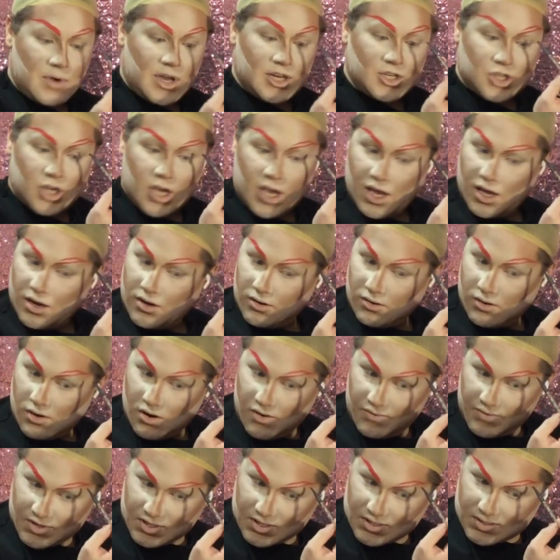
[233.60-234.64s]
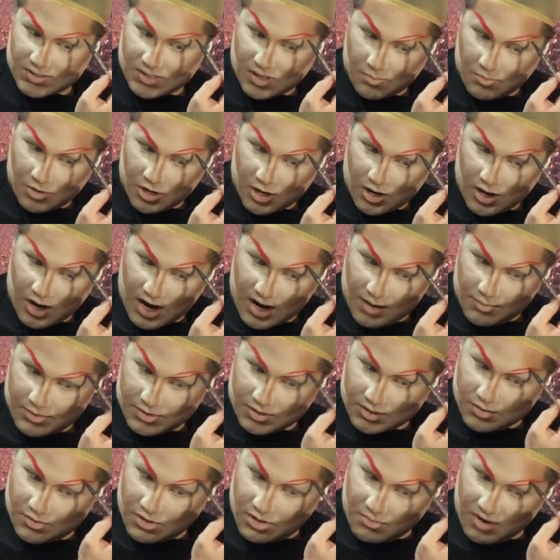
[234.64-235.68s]
my channel over the summer, I
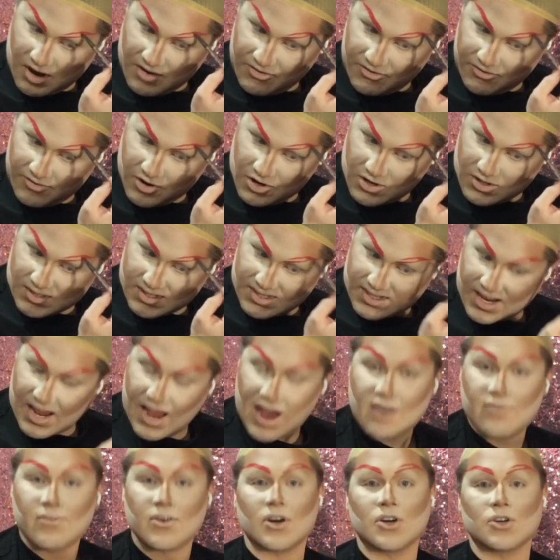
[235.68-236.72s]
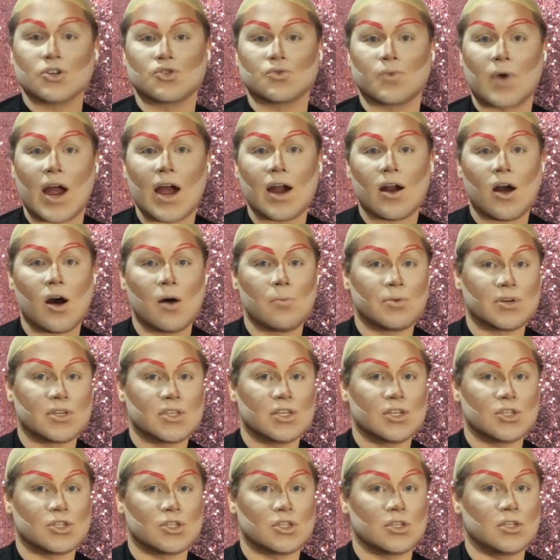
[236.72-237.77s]
was doing my first ever drag
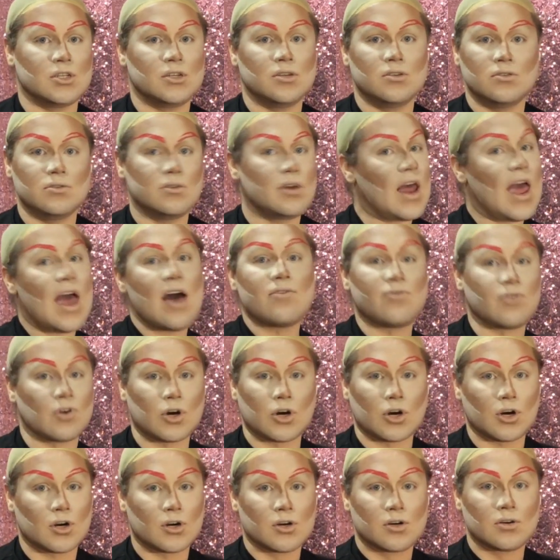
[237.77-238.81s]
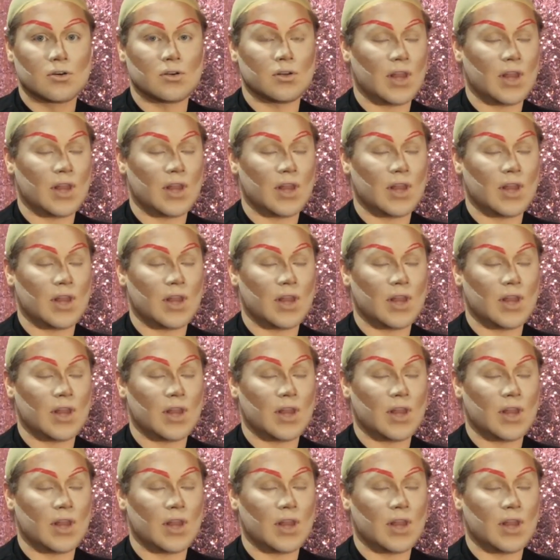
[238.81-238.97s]
competition ever.